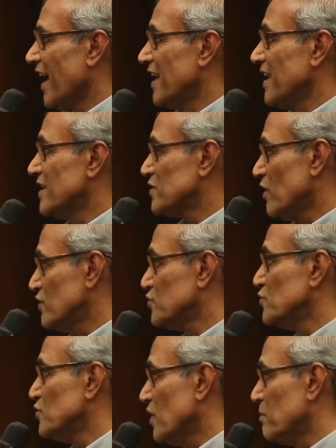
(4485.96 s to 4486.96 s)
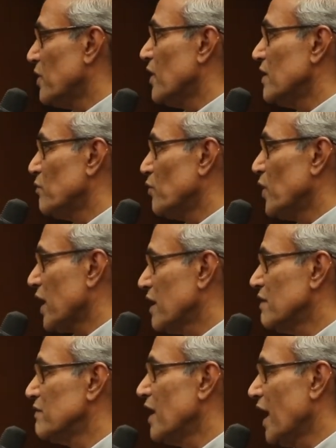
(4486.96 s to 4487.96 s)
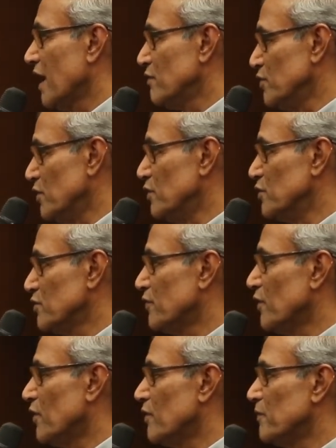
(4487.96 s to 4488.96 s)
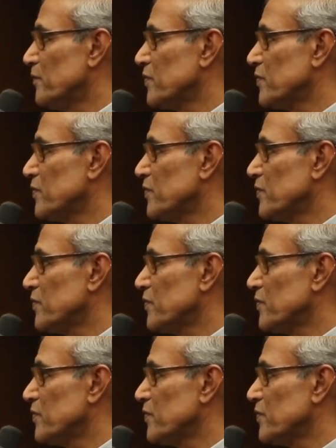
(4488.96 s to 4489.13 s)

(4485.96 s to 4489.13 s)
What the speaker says: And it's all to do about what kind of life do you look for.